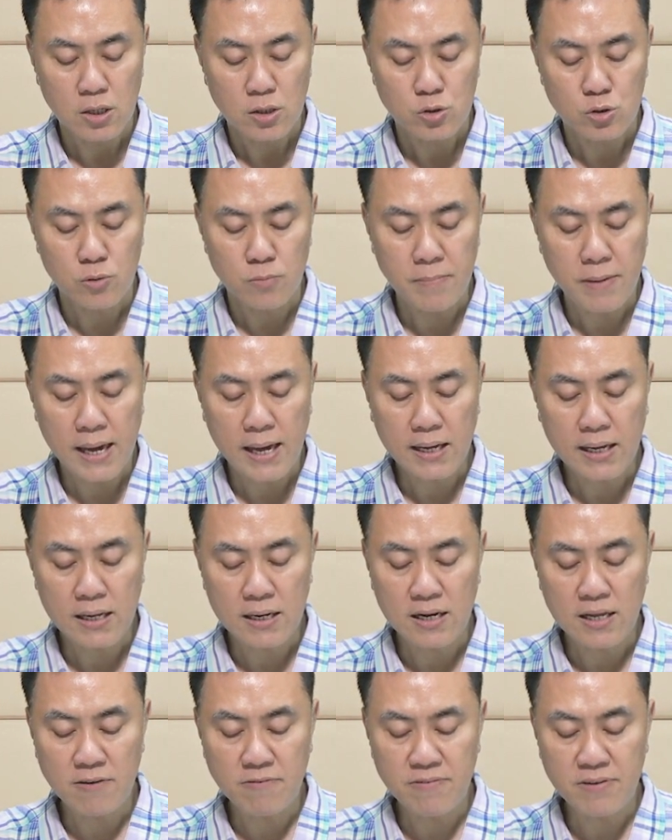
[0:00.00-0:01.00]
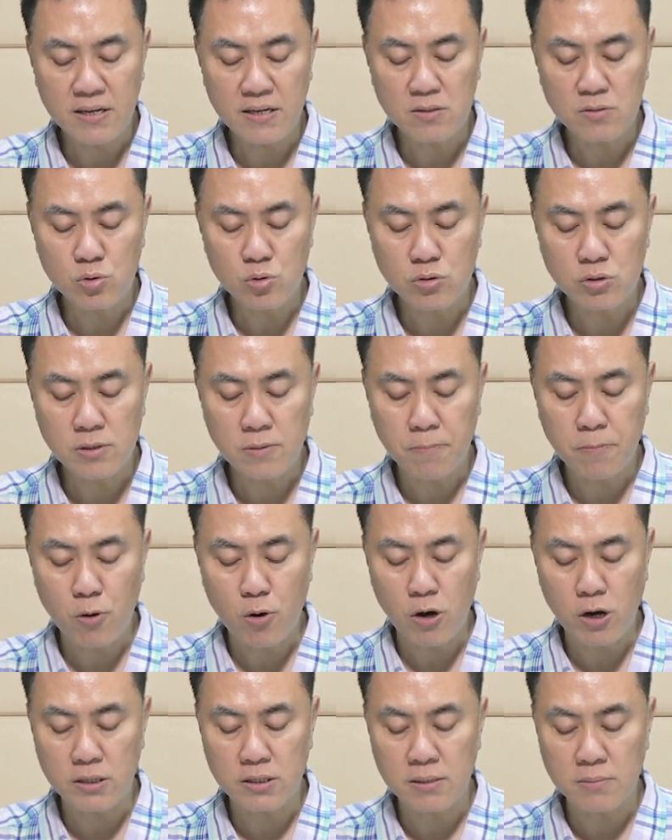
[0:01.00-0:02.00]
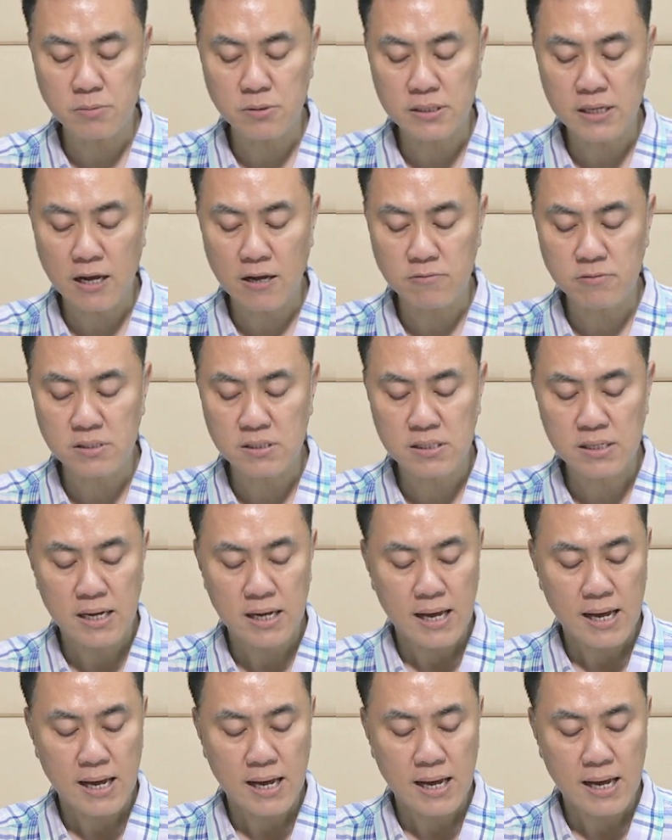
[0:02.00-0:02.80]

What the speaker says: to make a living to support themselves